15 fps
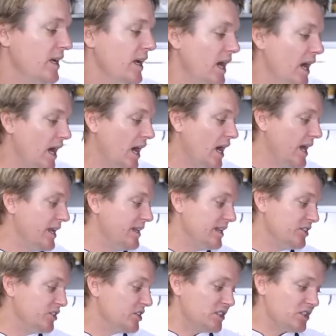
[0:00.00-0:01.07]
and then
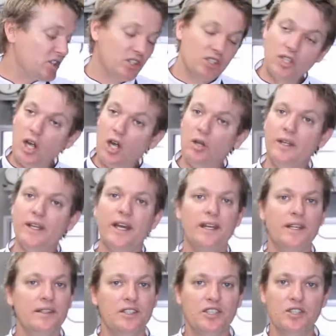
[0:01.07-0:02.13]
just slowly
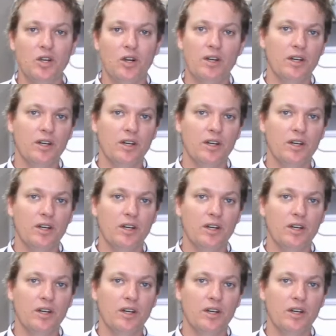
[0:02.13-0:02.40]
adding the stock.